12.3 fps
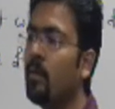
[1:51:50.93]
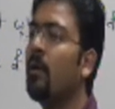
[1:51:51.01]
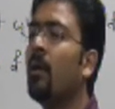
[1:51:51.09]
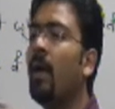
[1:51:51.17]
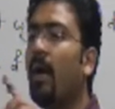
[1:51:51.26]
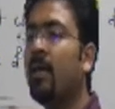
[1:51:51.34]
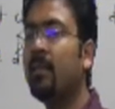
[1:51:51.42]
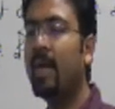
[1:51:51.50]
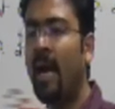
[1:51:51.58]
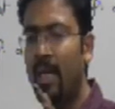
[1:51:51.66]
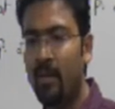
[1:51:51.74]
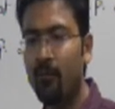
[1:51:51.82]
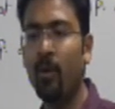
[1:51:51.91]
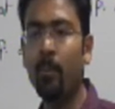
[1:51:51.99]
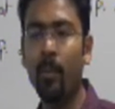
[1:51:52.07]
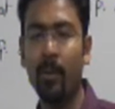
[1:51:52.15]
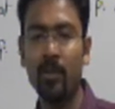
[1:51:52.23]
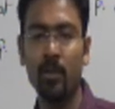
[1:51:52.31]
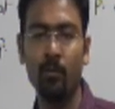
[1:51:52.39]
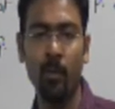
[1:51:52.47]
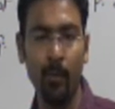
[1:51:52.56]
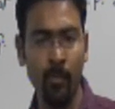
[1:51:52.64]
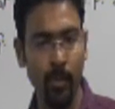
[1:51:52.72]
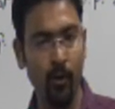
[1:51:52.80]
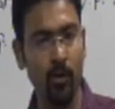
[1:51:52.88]
and that vapor pressure will be
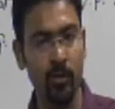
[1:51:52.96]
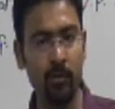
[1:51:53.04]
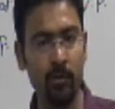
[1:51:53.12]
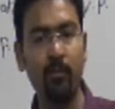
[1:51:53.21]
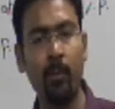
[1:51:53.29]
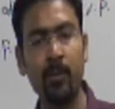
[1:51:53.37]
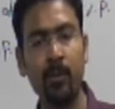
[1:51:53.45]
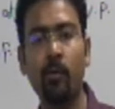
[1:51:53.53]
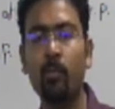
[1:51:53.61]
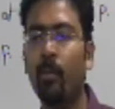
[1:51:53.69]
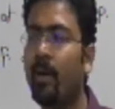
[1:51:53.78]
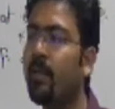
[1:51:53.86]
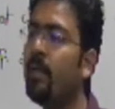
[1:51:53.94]
because of the vapors formed by the